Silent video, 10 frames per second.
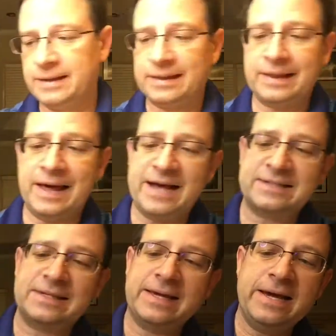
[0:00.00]
And
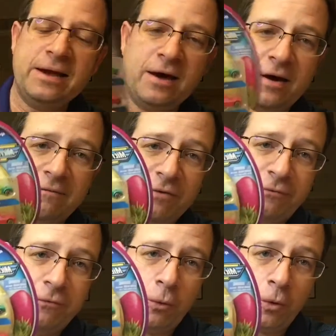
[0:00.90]
lastly, of
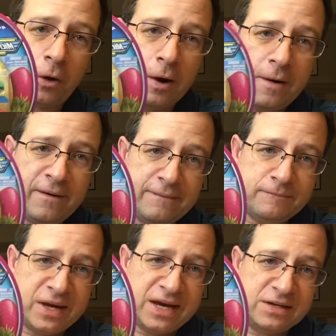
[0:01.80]
the four
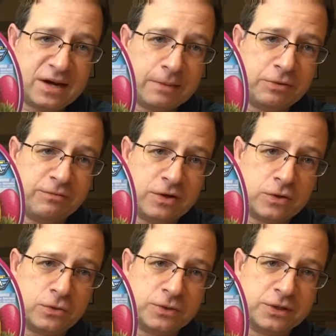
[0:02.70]
main types of
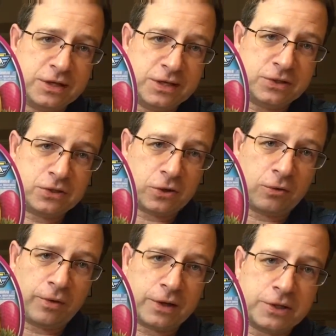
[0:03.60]
vehicles in the Easter
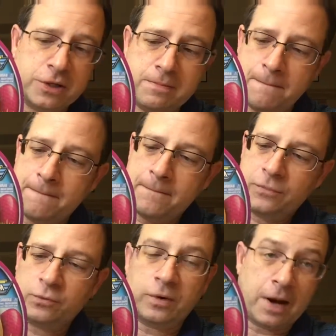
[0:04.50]
collection,
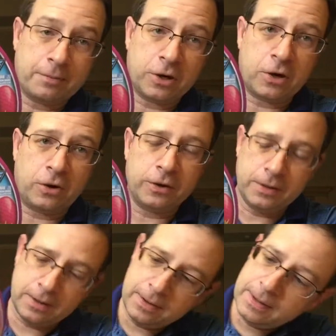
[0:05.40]
what I'm going to call it,
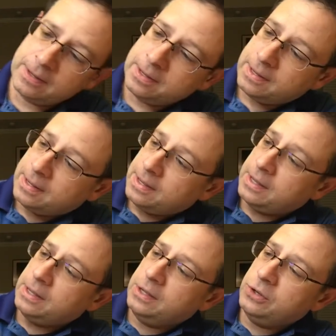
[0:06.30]

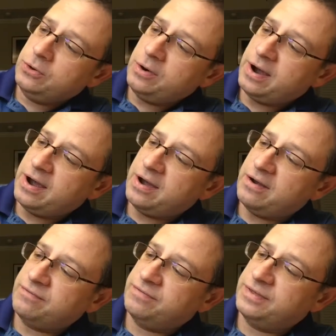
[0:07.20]
you
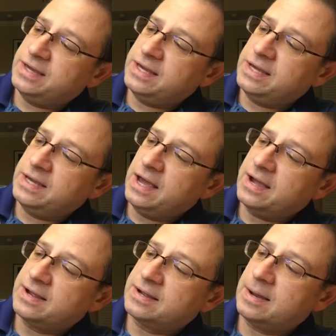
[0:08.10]
have the
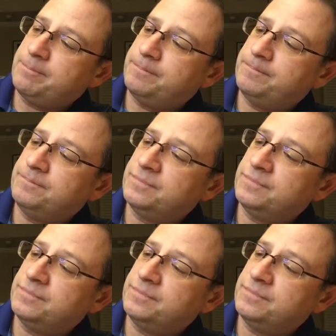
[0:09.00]
Cap-